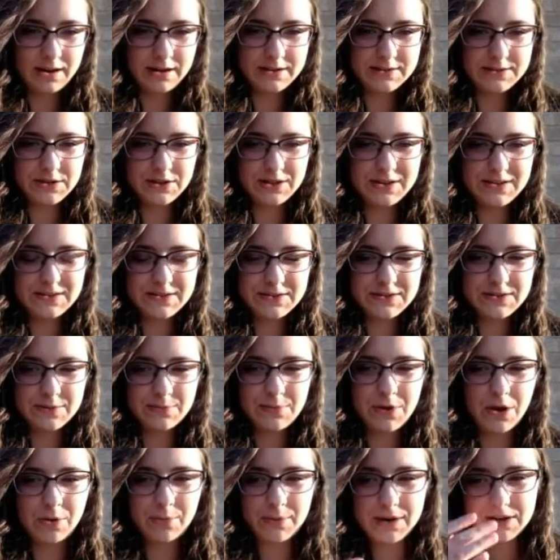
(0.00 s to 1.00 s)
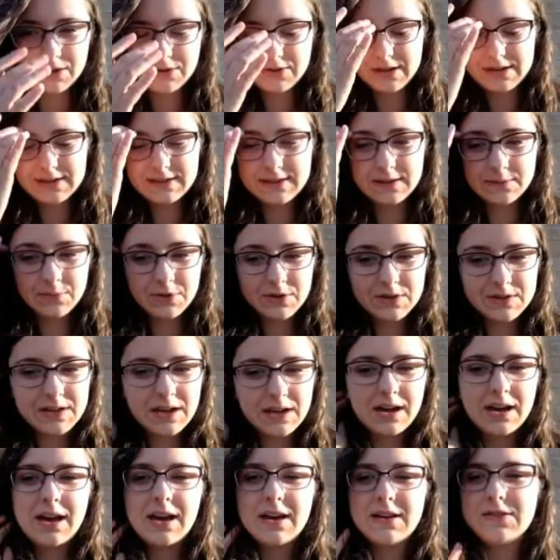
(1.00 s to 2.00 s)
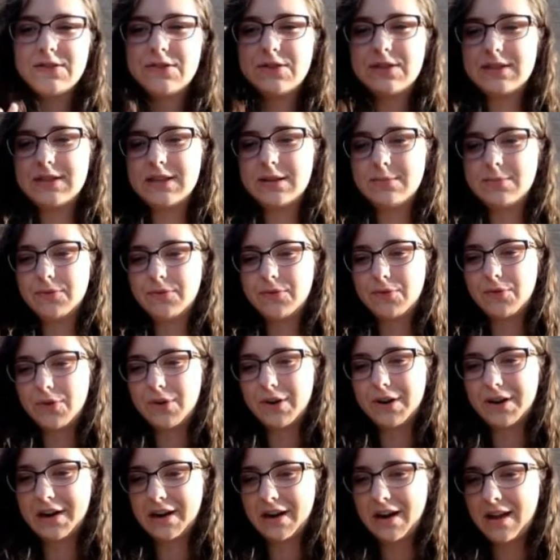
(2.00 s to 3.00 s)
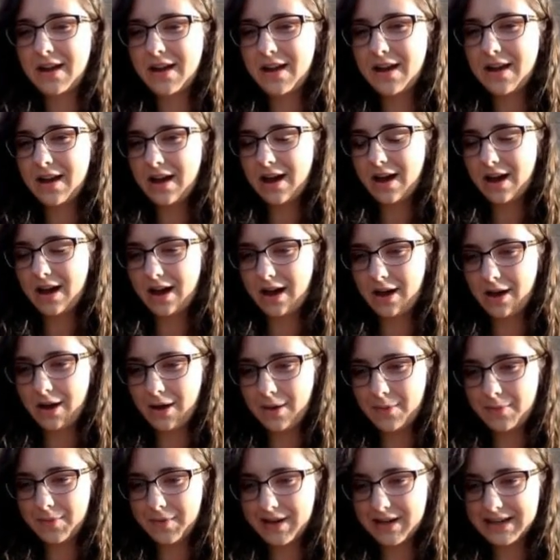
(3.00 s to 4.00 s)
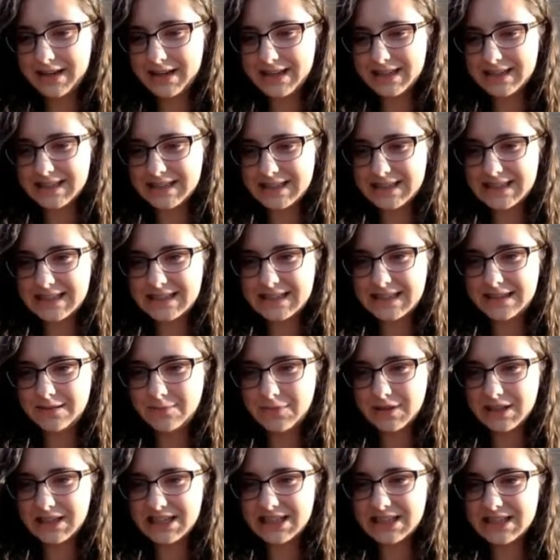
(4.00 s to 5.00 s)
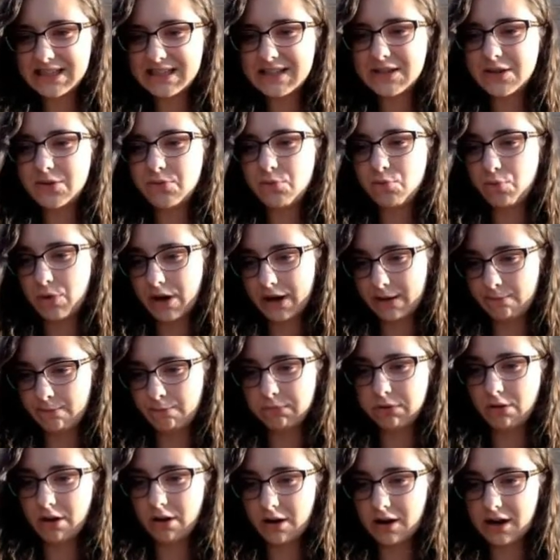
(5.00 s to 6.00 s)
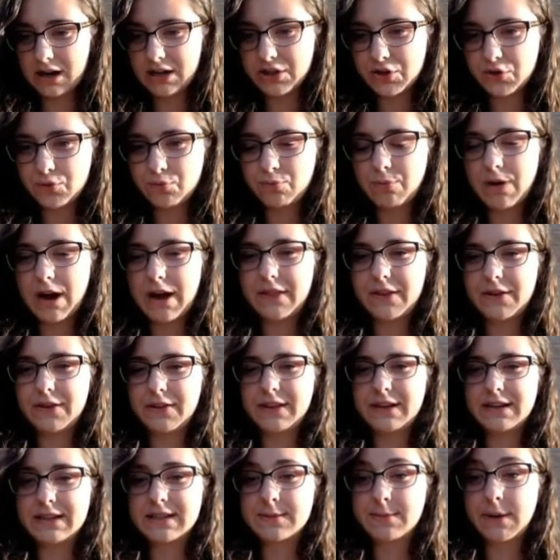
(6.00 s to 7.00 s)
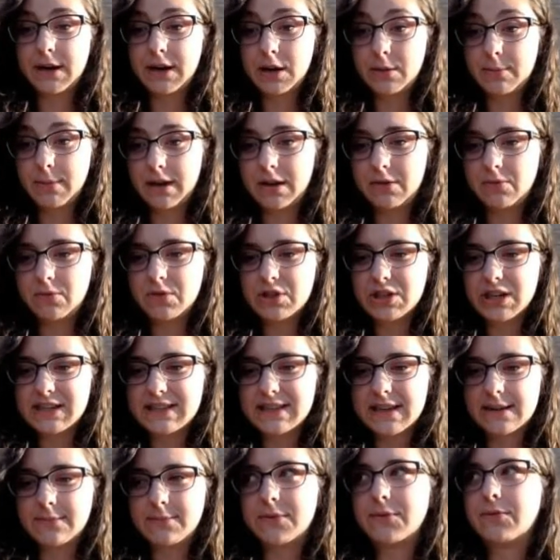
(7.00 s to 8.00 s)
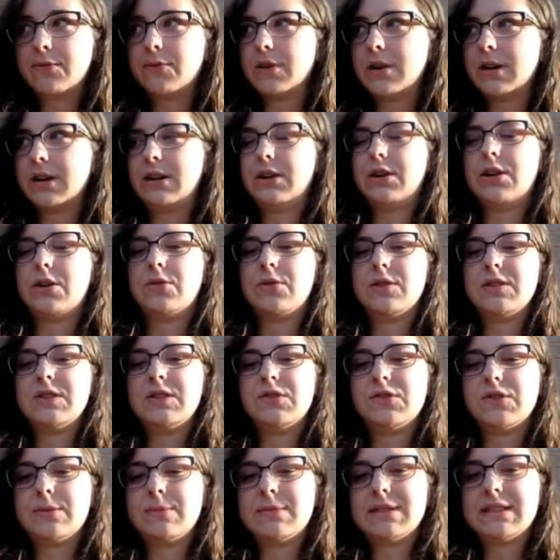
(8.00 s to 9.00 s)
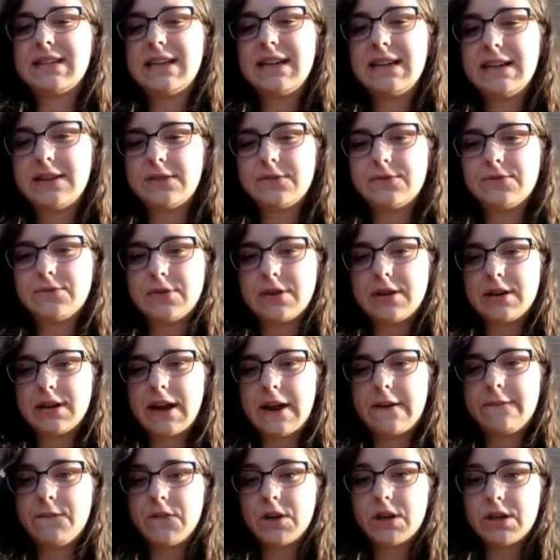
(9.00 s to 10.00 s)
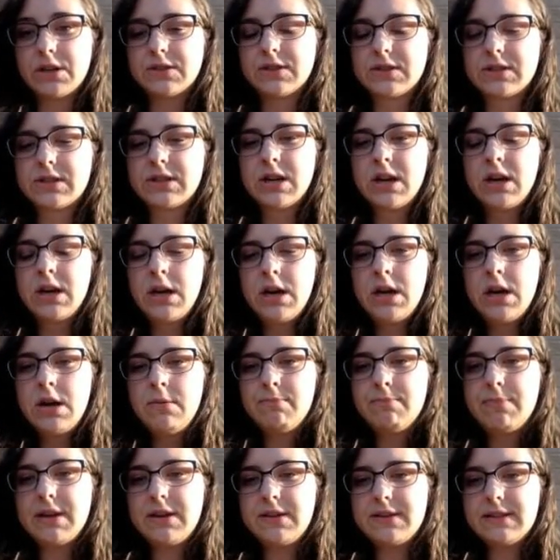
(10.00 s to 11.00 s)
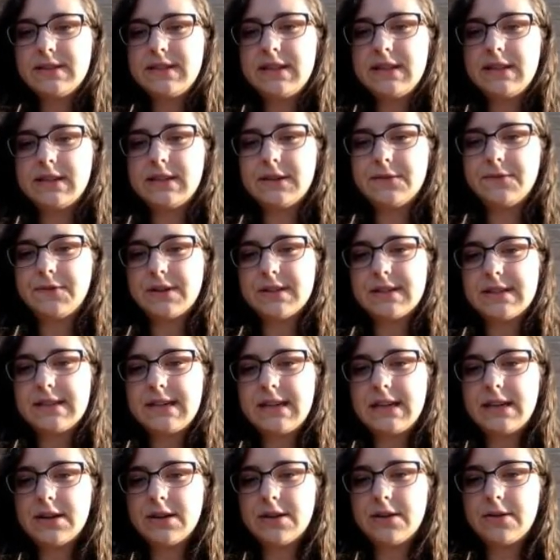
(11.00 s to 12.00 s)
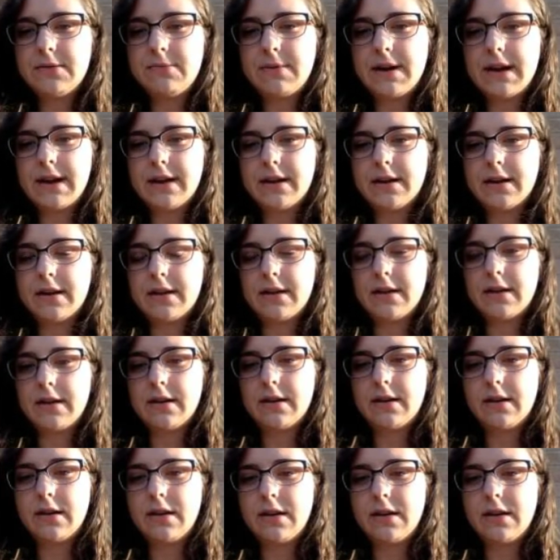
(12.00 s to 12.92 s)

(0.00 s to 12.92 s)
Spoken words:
So these are some hallmark traits of MRSA. As you can see before, it is a seamless red blotch rather than a spider bite, which I said before, it's usually mistaken for at first. But you can see the difference here where